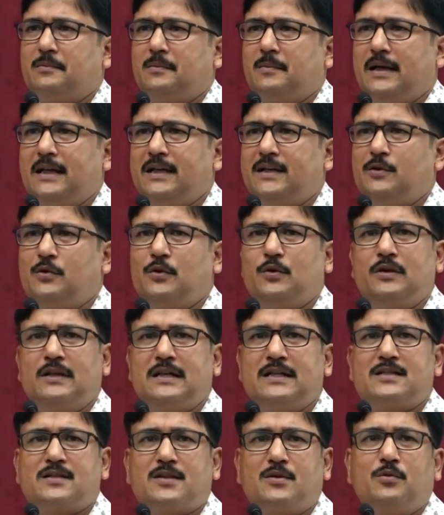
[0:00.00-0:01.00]
And you know,
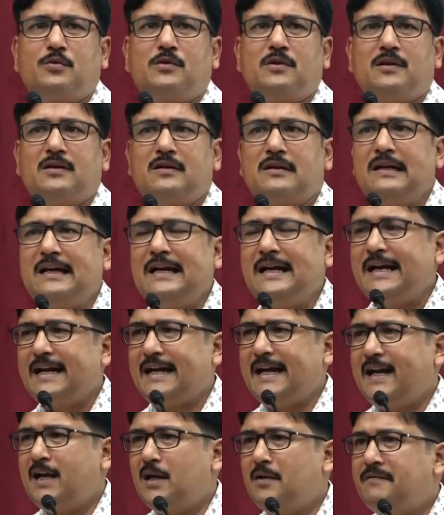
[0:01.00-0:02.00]
let's took the
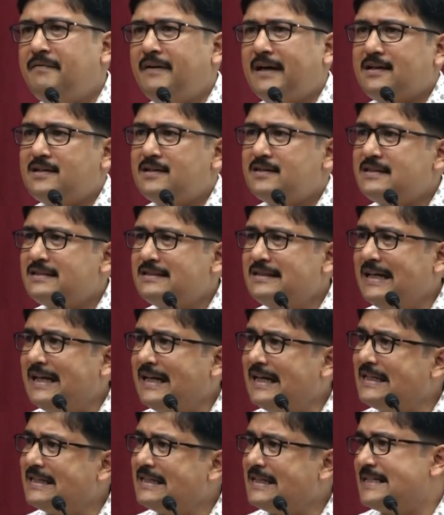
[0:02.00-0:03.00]
random factors in the
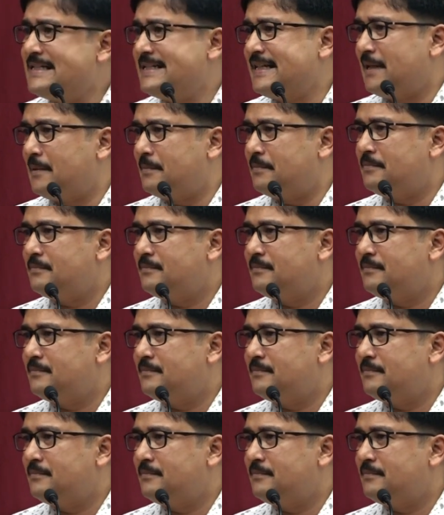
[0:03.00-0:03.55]
health itself.